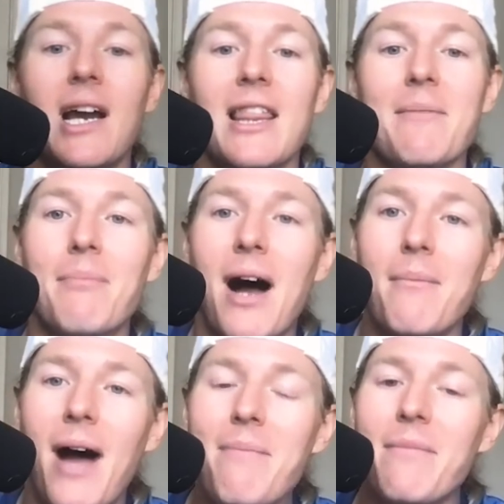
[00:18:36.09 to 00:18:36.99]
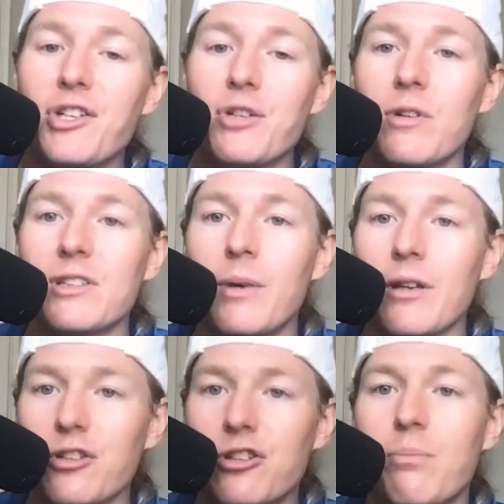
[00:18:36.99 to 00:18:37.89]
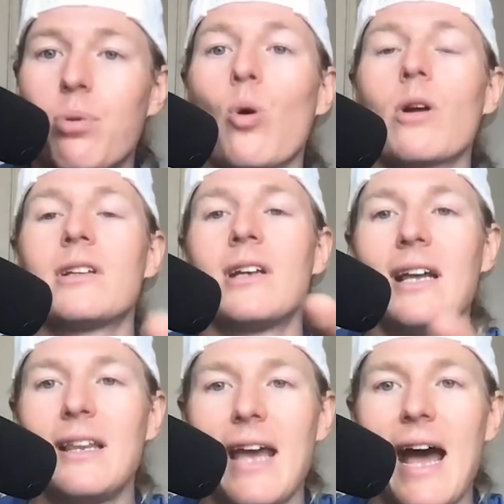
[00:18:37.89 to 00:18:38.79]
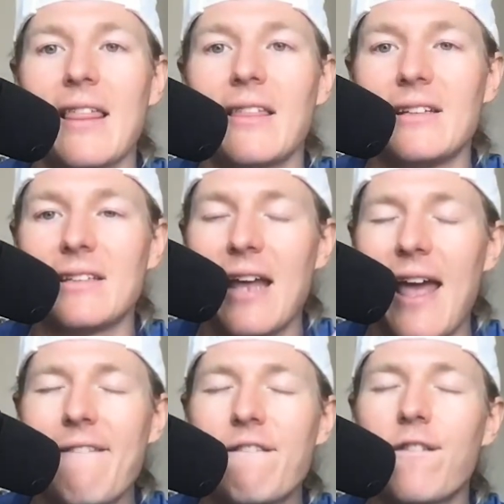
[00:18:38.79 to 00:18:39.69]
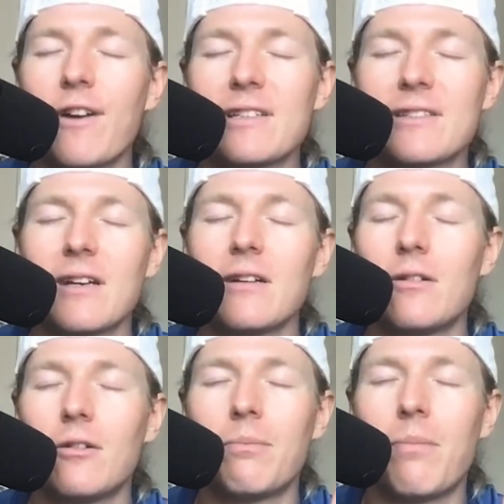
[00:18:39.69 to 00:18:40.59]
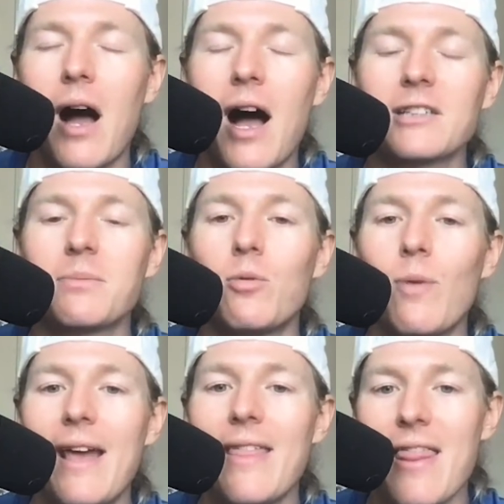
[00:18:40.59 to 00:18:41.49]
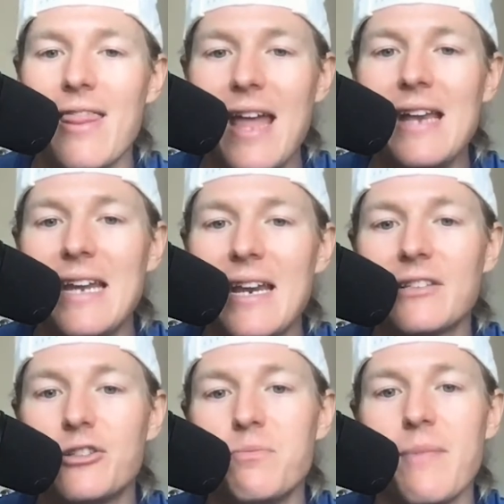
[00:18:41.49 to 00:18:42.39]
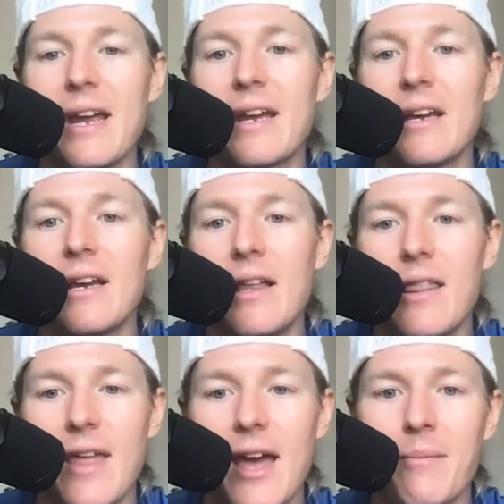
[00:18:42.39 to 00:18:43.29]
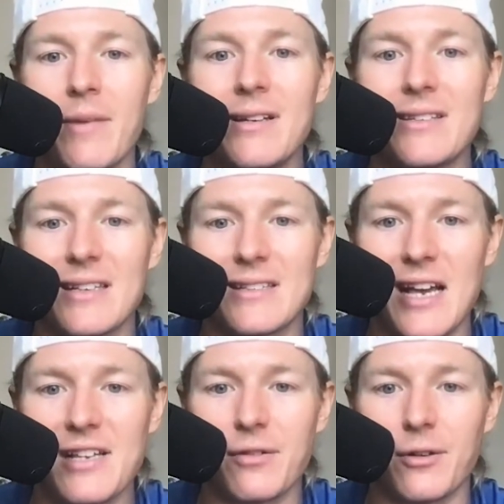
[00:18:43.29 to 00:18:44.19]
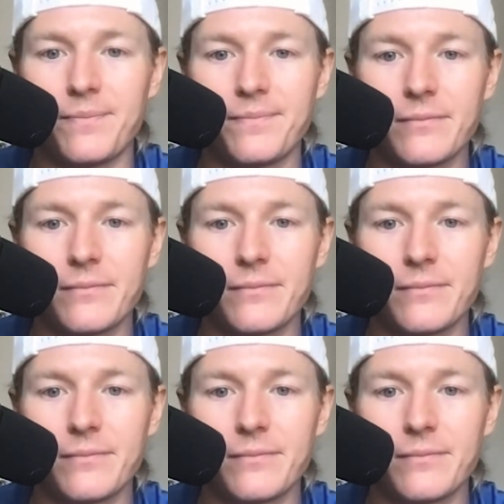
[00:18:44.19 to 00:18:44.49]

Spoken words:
And then my mission was to be able to support the athletes in every single possible way that they needed to make them successful.